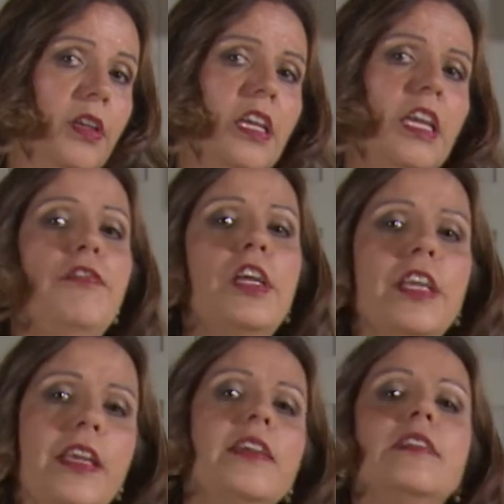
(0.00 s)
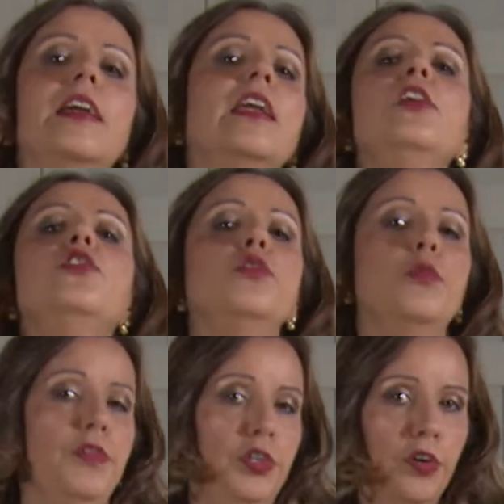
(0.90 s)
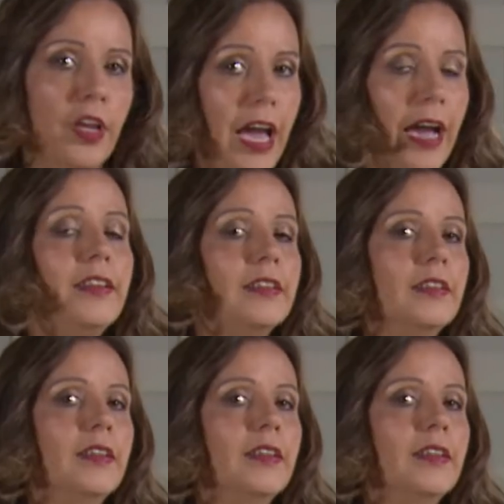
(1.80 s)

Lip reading: If there is an issue with your gut,